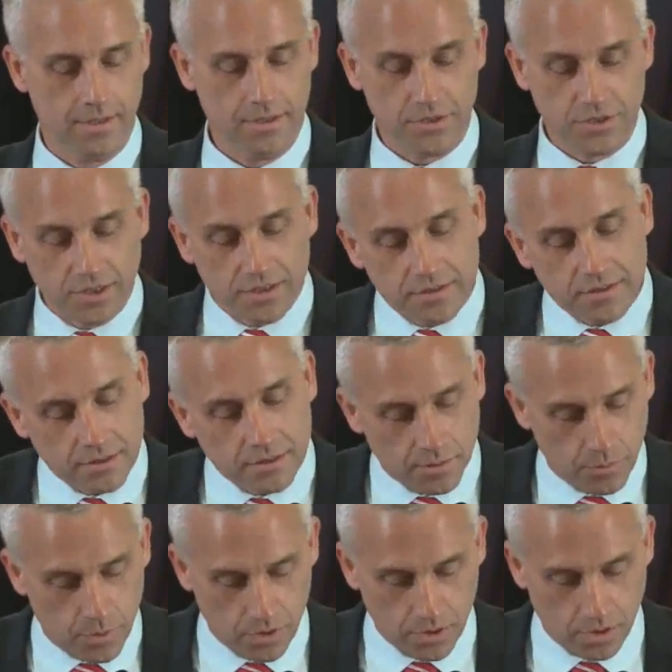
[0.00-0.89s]
Just in
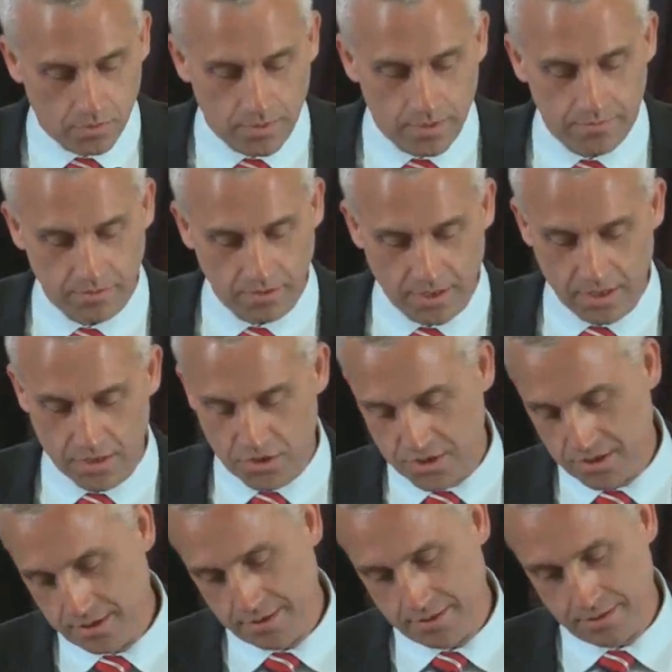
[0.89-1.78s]
the book of
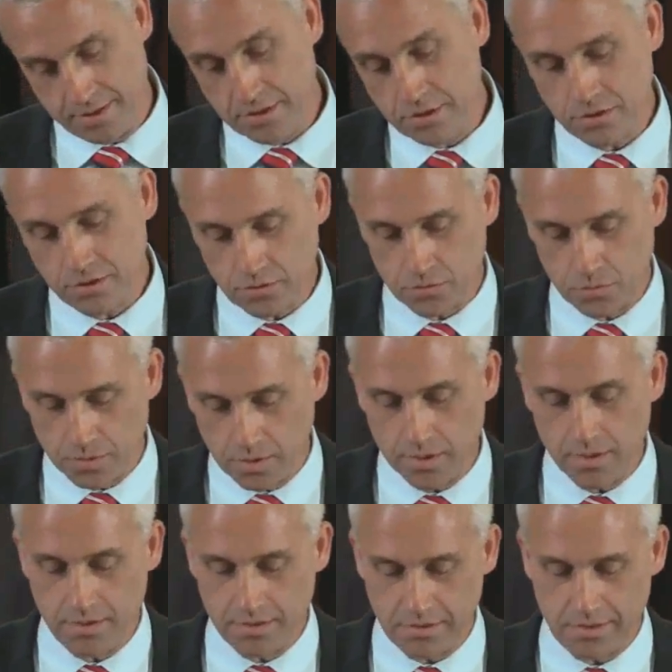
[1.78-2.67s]
Revelation, and this is
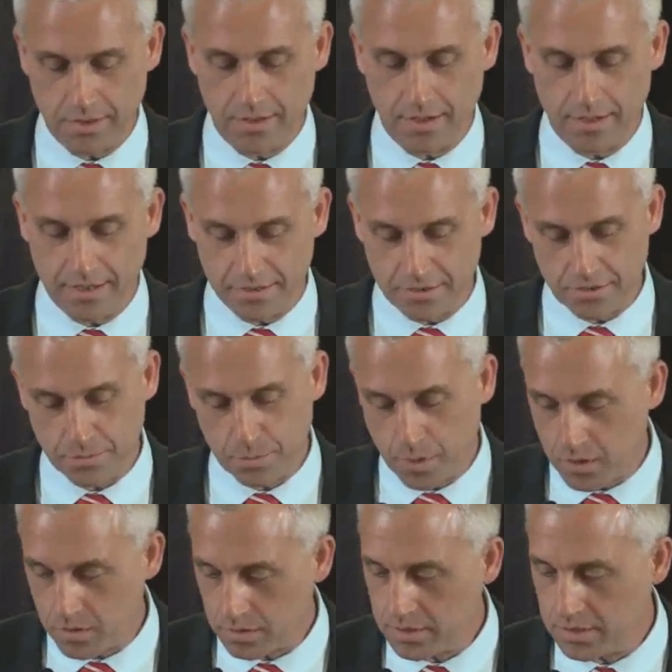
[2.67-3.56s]
really the study that
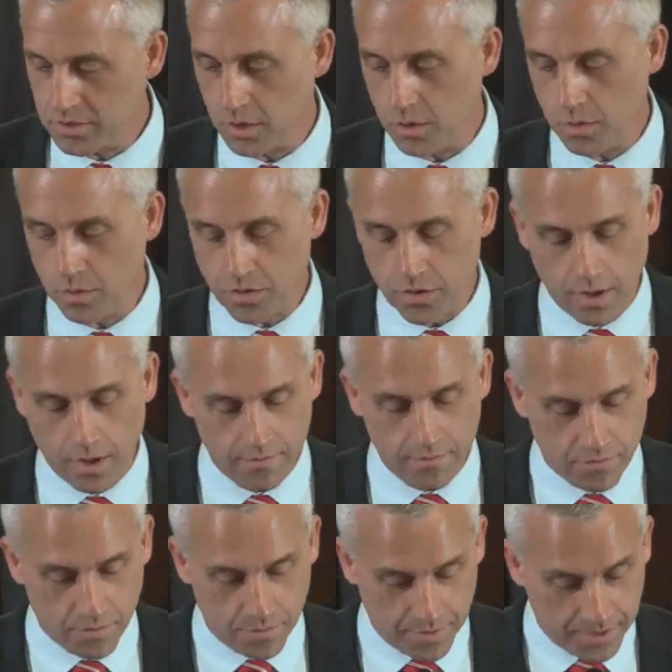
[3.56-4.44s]
sparked this whole
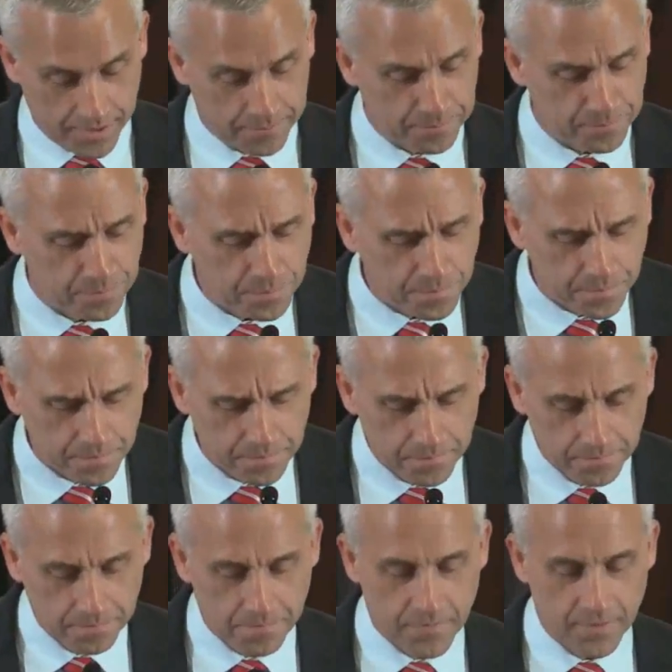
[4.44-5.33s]
thought for me.
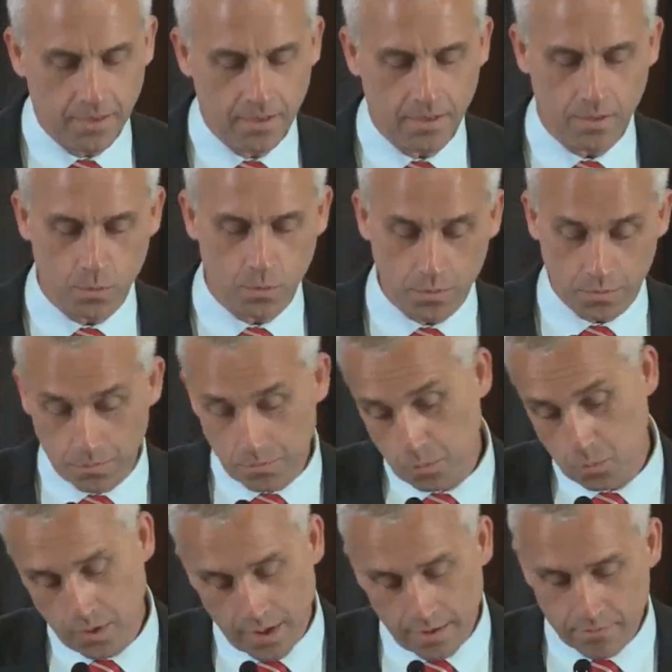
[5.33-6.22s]

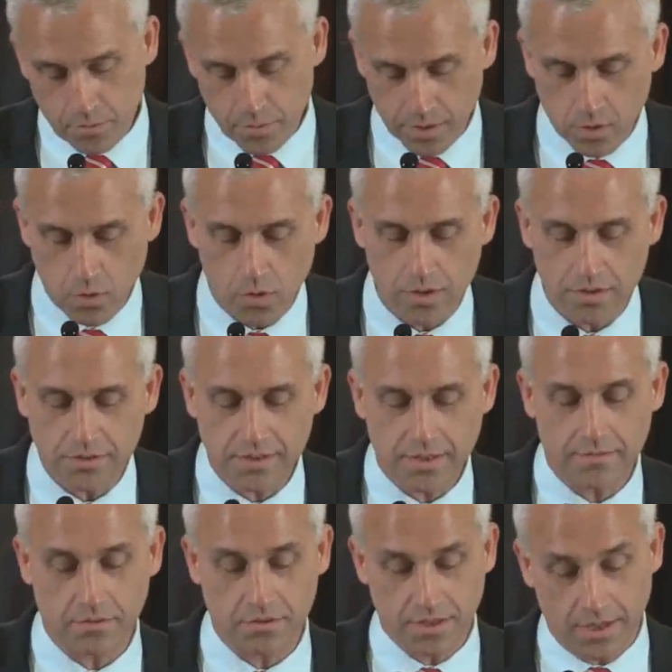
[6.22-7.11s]
We have it recorded
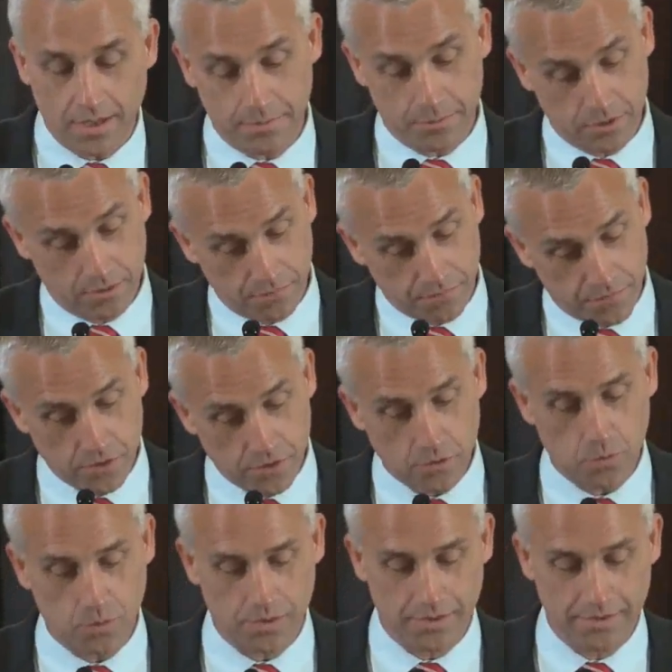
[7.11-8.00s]
several times. The
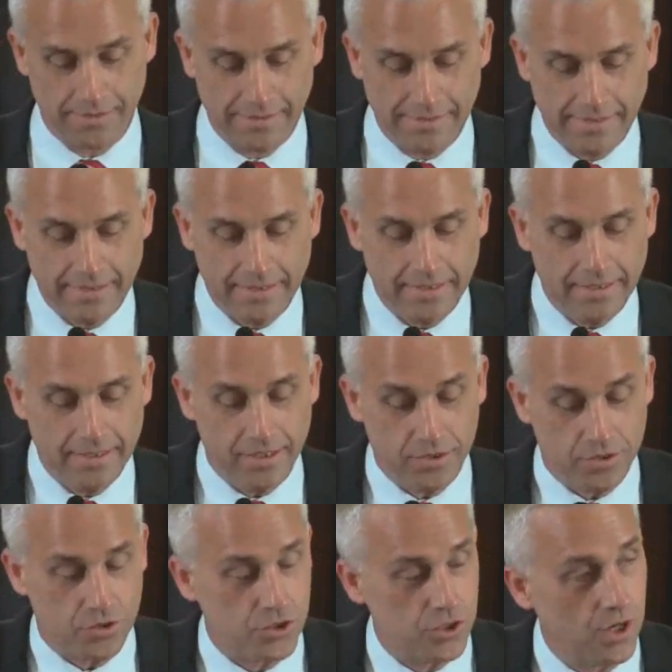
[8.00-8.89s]
first one
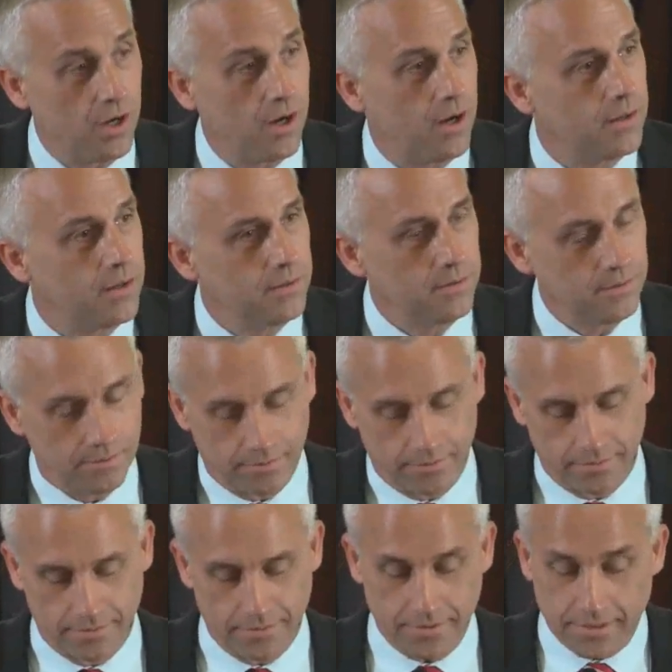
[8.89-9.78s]
is John.
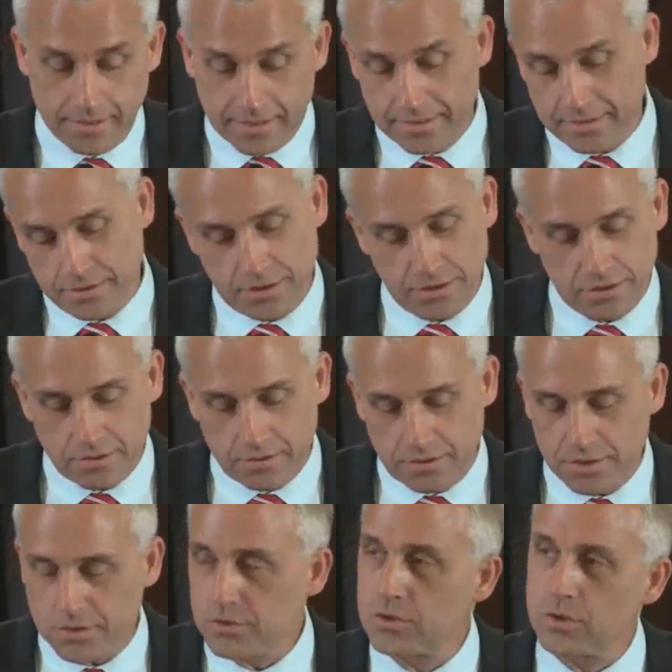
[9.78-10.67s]
And again, just,
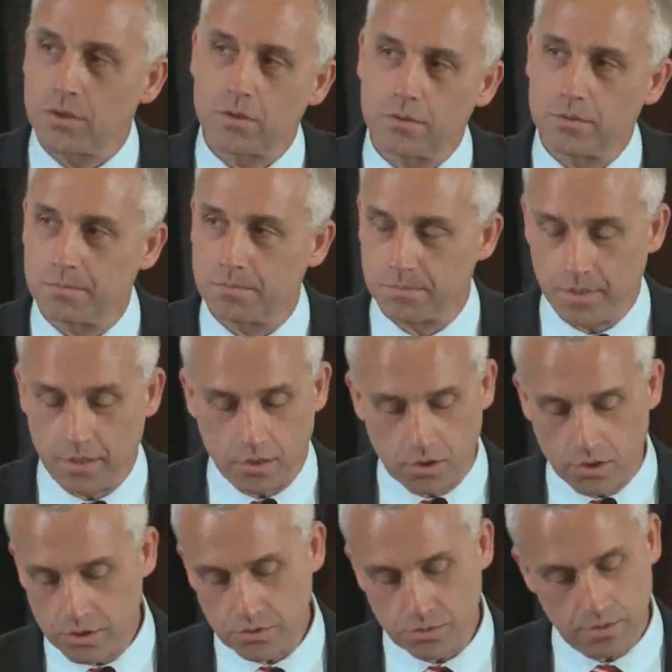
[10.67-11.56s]
just sort of a
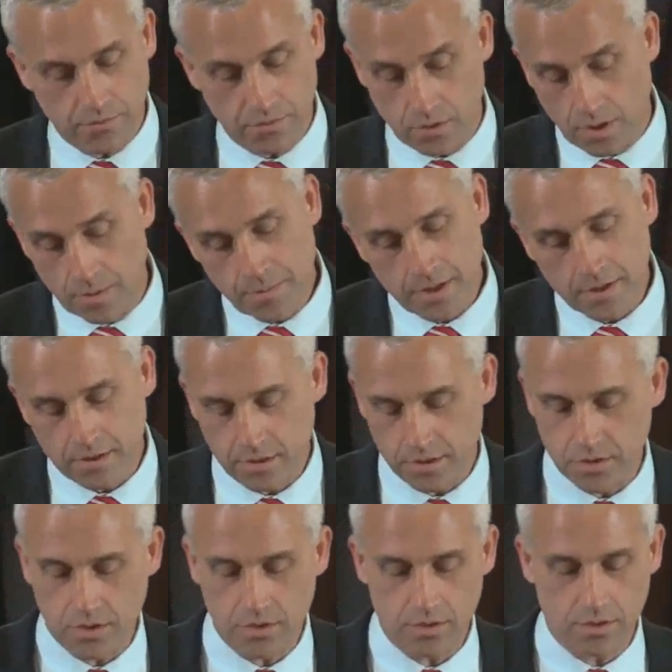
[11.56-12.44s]
cursory review. I'm not going to
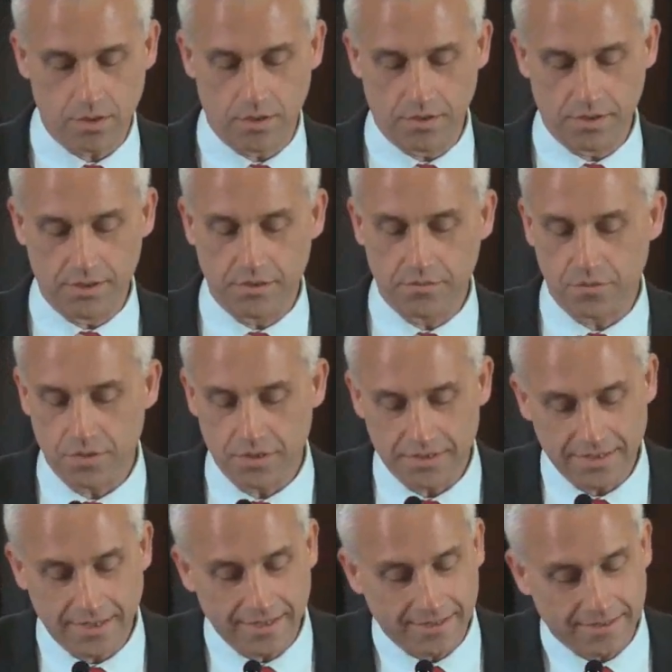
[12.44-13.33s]
turn to all these for the
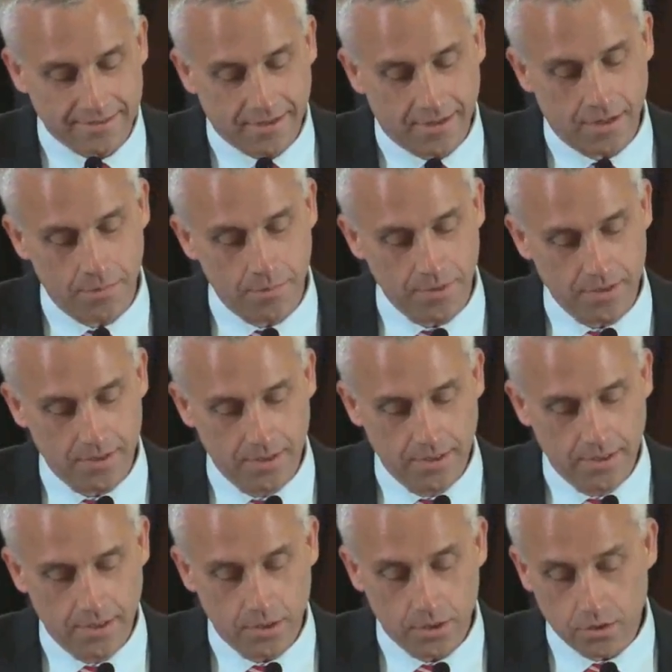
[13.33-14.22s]
sake of time, but
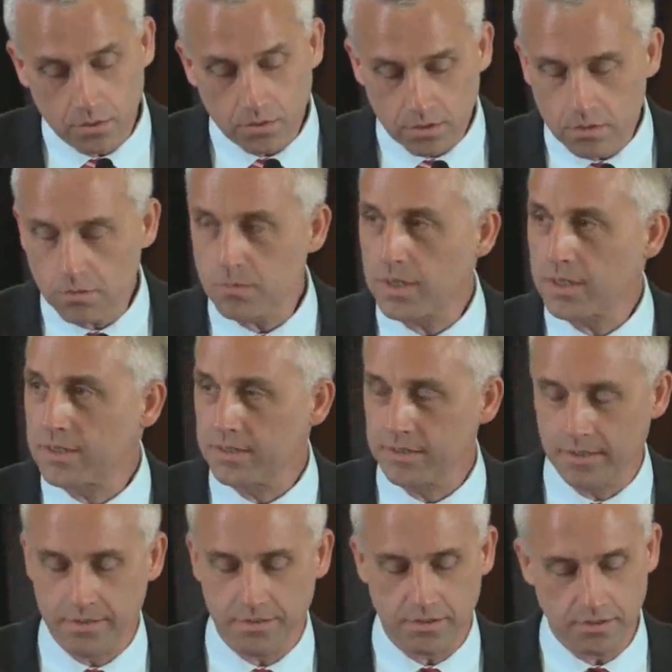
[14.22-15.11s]
you'll, you'll
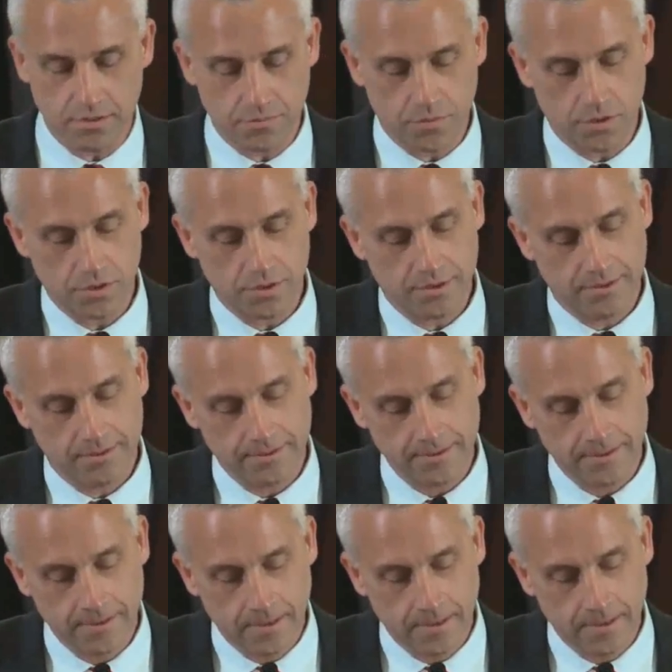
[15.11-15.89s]
recognize these verses.